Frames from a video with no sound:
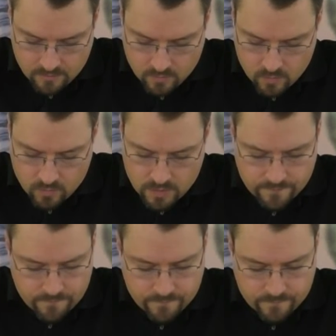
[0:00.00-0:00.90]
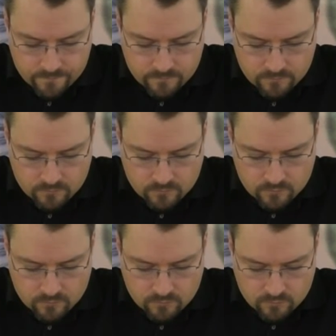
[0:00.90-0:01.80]
If
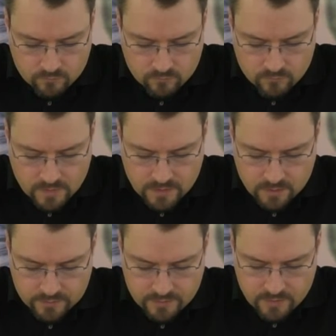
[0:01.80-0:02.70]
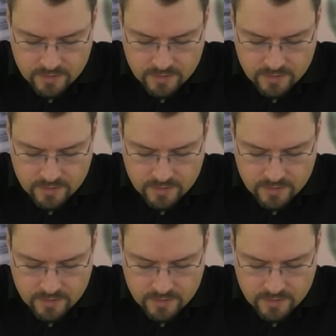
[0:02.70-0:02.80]
they close their